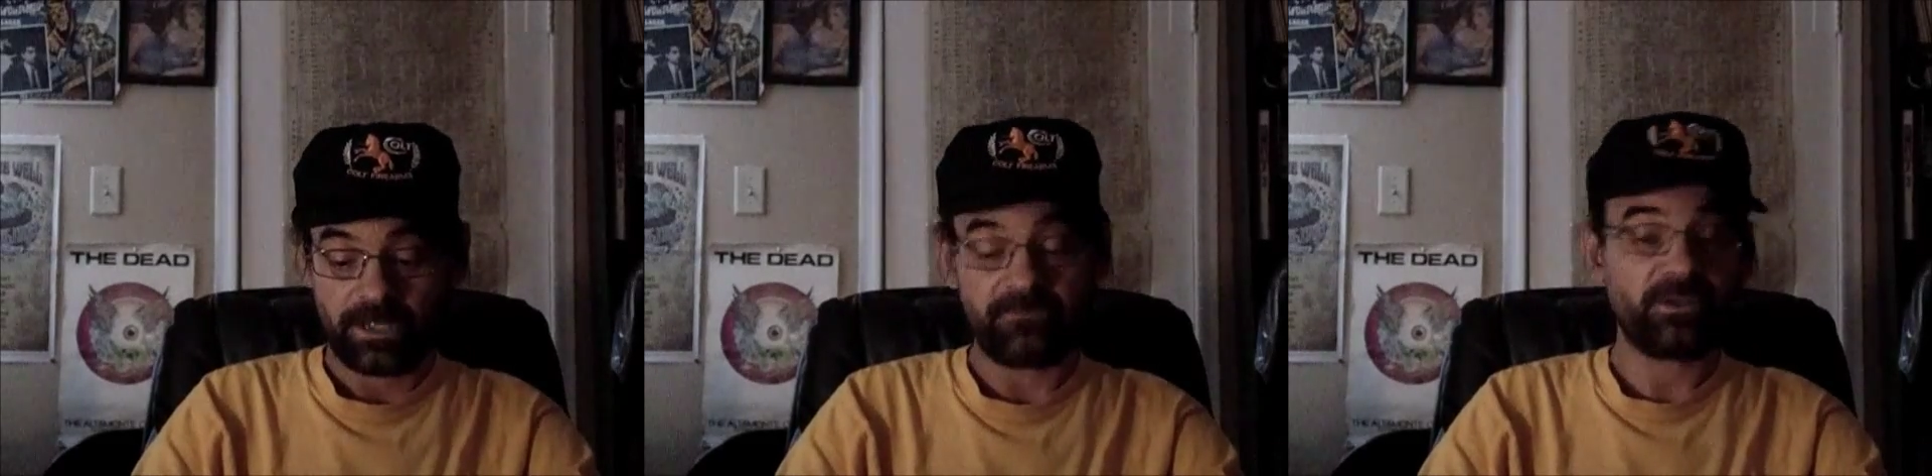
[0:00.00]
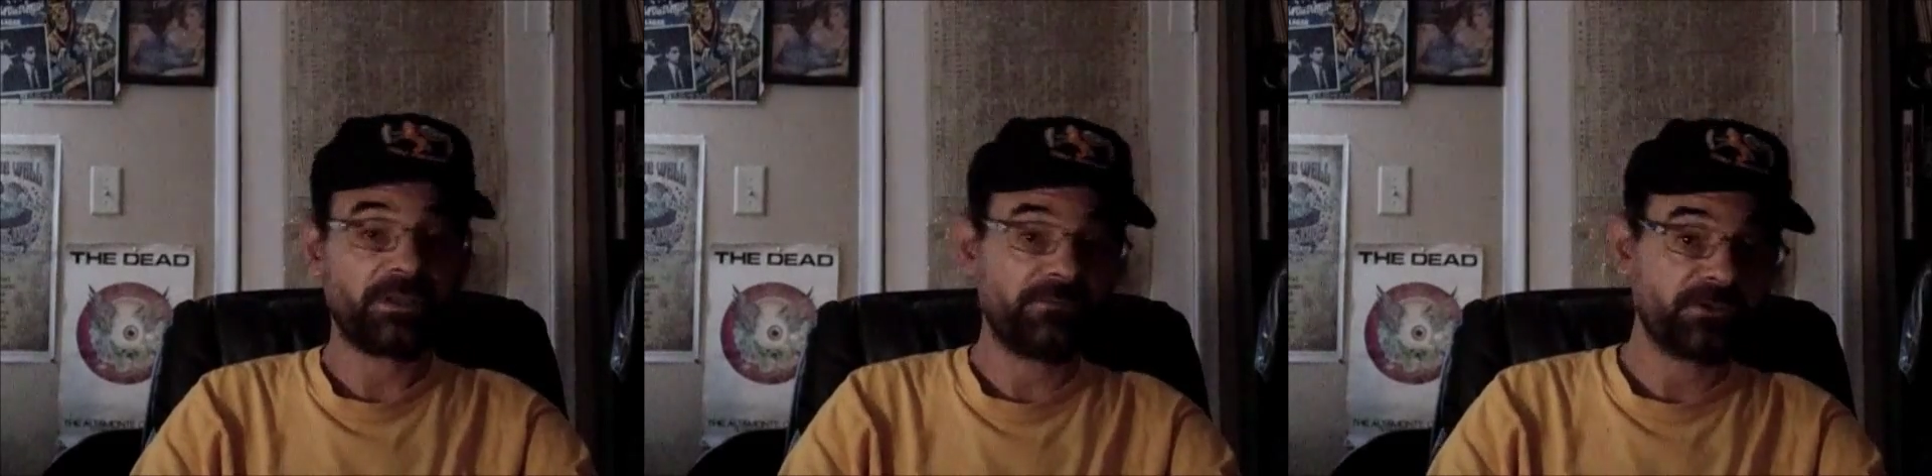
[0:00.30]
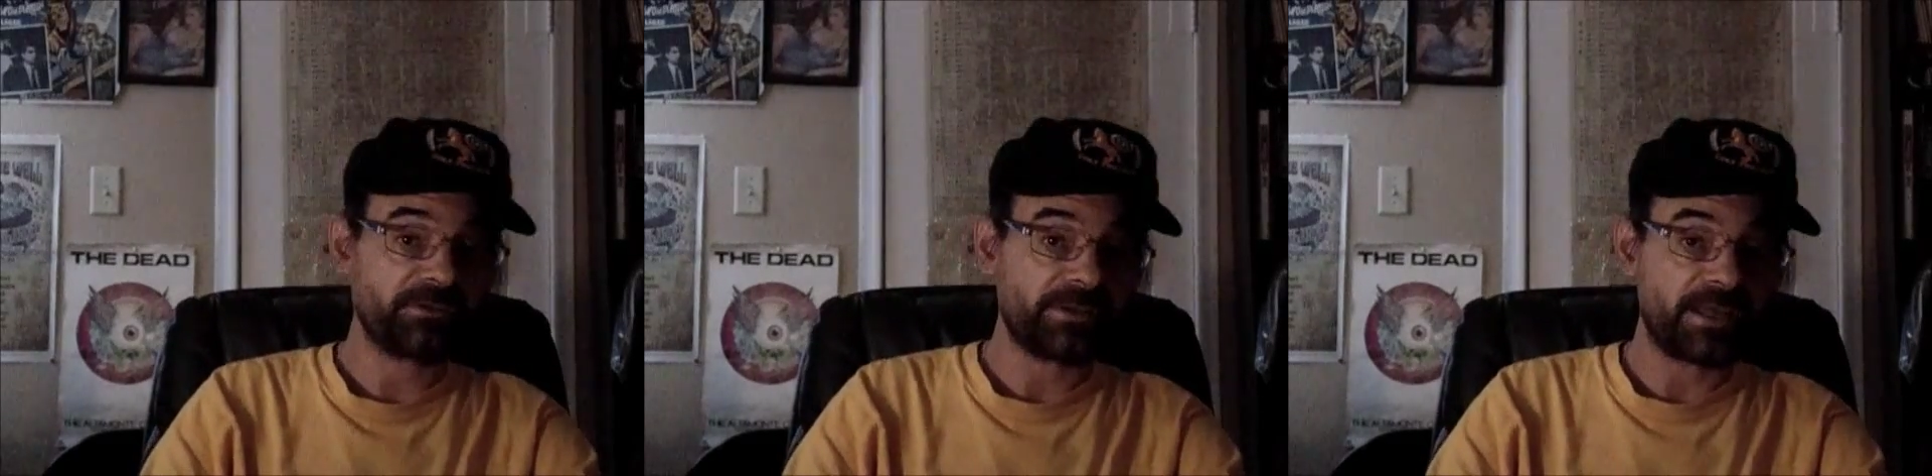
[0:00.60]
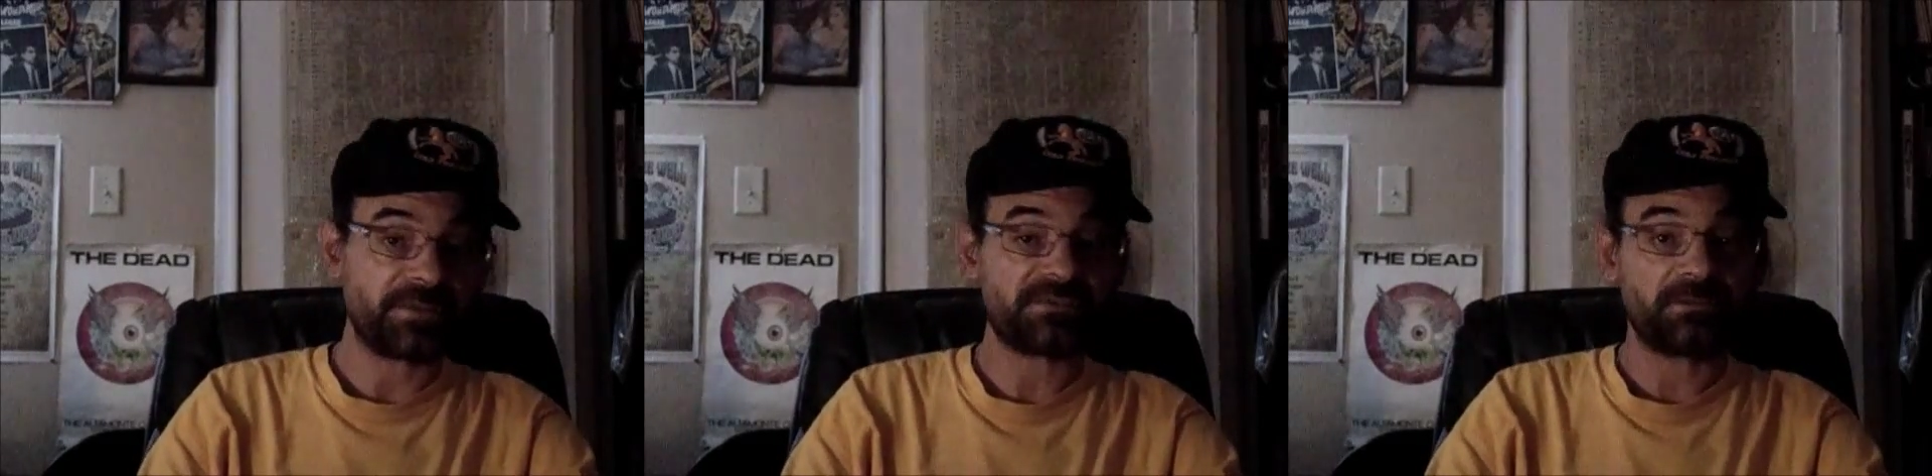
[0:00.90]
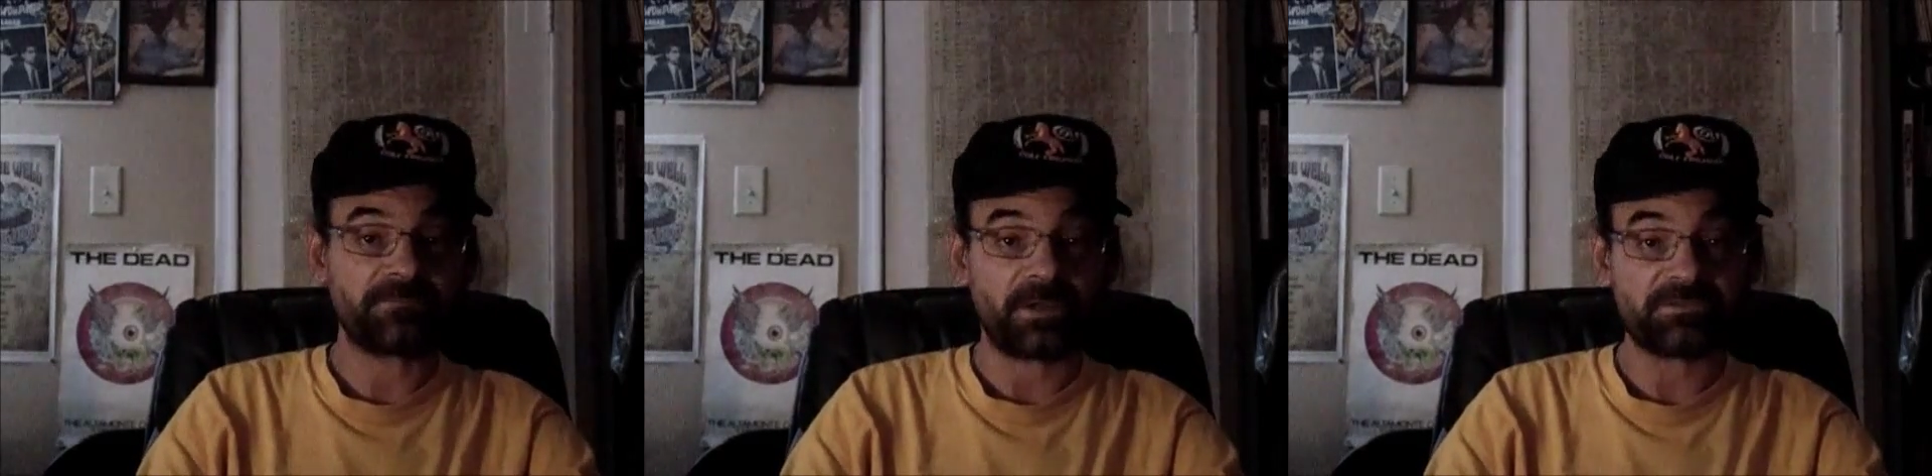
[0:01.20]
And if you get convicted of that, that's
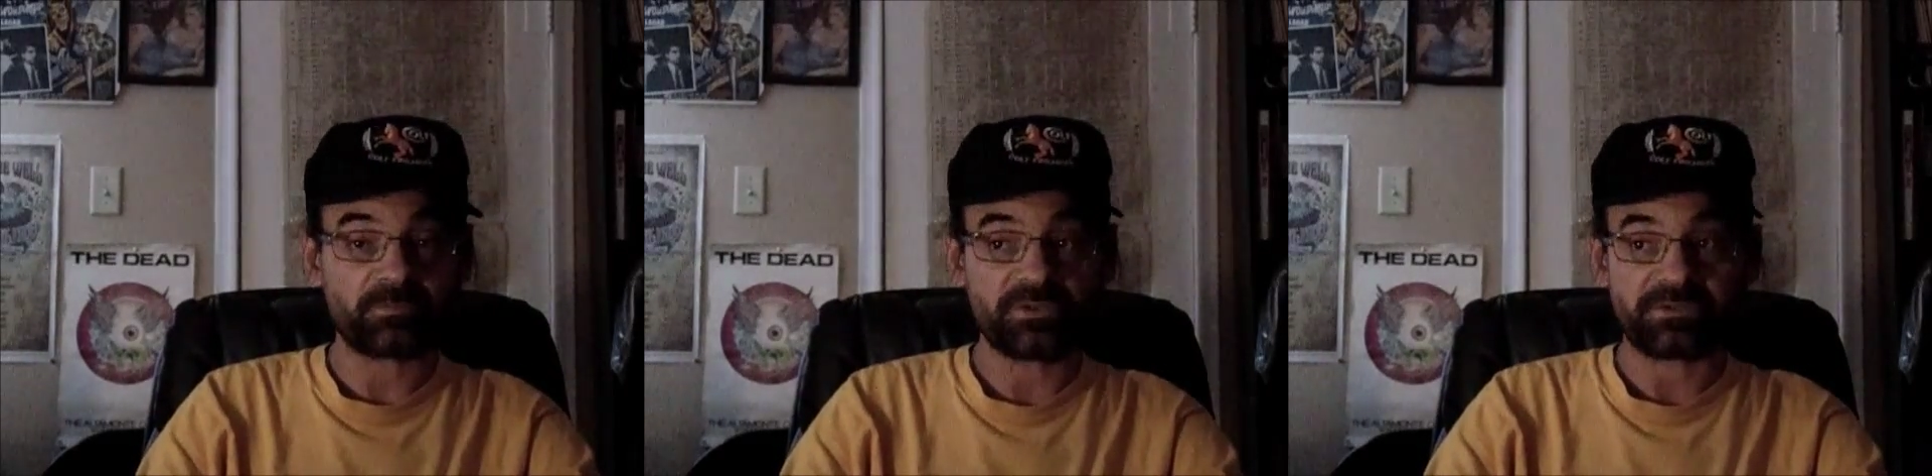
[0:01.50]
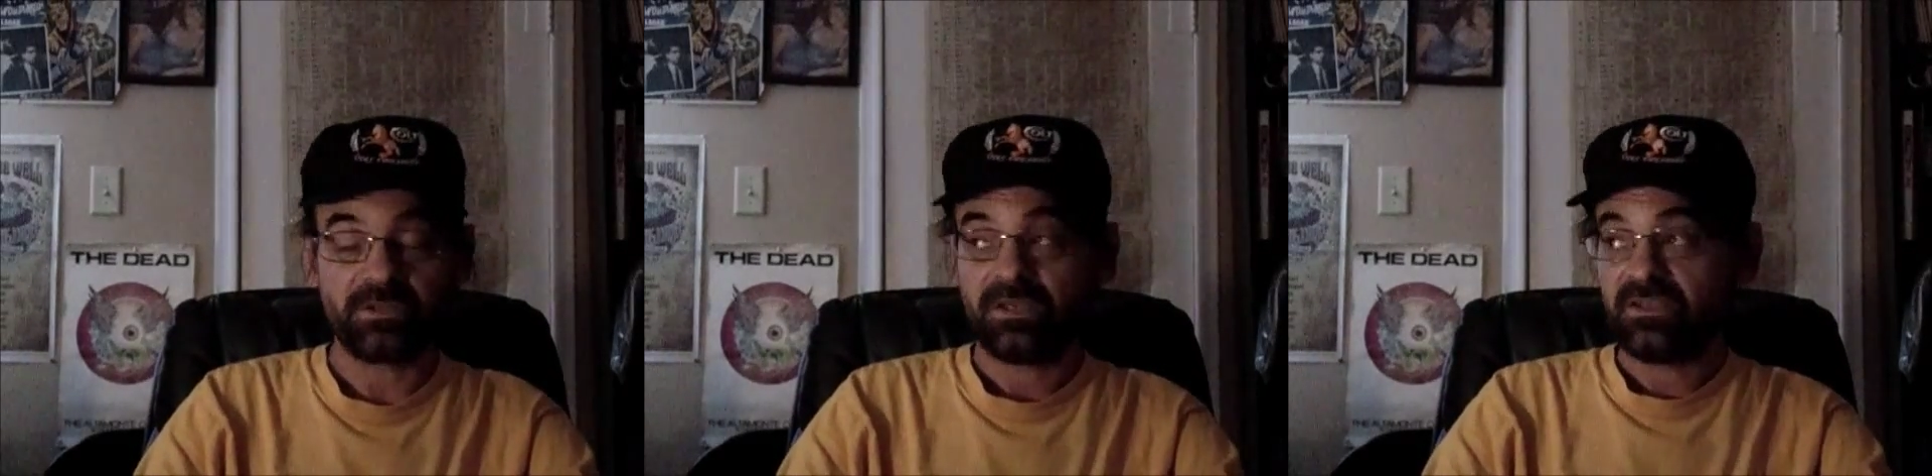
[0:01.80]
another 5 years in prison.